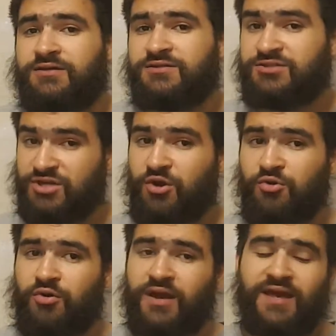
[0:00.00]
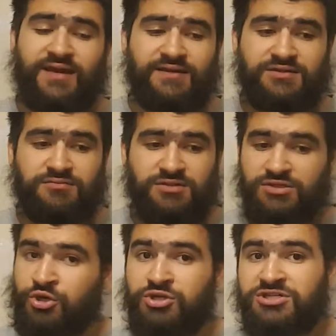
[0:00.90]
So, it
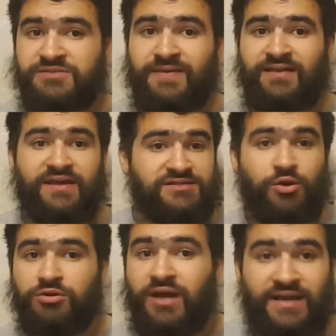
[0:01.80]
could just be that he's older,